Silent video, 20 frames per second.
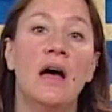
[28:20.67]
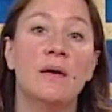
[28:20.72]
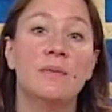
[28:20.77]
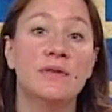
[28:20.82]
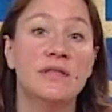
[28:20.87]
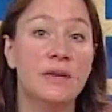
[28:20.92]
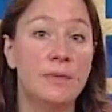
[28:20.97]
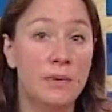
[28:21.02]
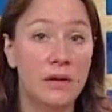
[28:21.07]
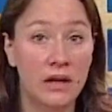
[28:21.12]

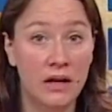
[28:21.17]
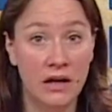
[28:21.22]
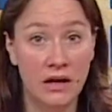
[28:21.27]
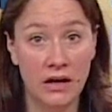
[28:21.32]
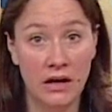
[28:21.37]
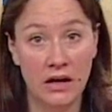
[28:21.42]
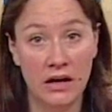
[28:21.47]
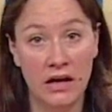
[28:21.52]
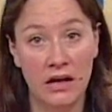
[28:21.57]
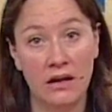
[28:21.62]
simulated
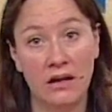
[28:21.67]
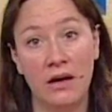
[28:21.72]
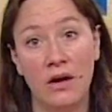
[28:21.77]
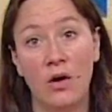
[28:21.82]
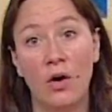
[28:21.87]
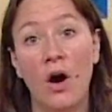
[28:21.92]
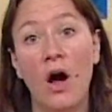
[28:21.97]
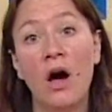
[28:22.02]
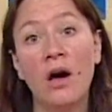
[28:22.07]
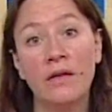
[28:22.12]
annealing,
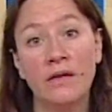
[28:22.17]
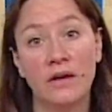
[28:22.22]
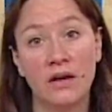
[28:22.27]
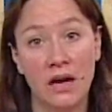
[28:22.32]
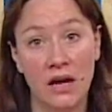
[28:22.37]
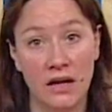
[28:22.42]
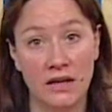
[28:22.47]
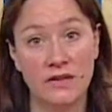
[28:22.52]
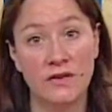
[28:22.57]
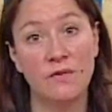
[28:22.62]
or other
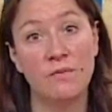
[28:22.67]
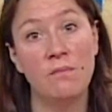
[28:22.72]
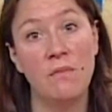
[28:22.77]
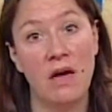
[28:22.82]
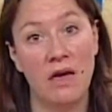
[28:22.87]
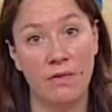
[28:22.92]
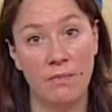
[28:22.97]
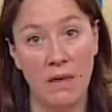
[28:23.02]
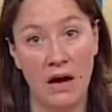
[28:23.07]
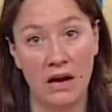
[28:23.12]
kinds of
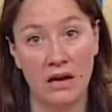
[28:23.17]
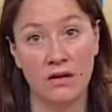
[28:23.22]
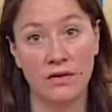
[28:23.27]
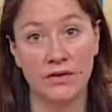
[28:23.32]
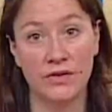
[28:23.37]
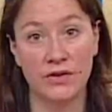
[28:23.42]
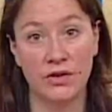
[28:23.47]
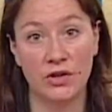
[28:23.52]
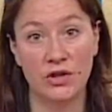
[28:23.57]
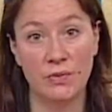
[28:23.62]
mathematical
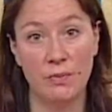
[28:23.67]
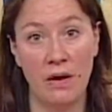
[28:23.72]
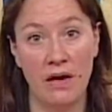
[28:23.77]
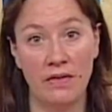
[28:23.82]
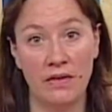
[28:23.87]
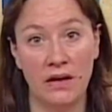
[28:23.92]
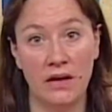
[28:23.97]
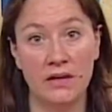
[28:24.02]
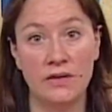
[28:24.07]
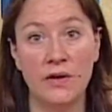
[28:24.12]
search
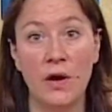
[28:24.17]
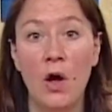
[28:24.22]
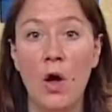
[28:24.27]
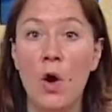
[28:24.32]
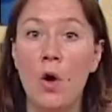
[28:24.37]
methods,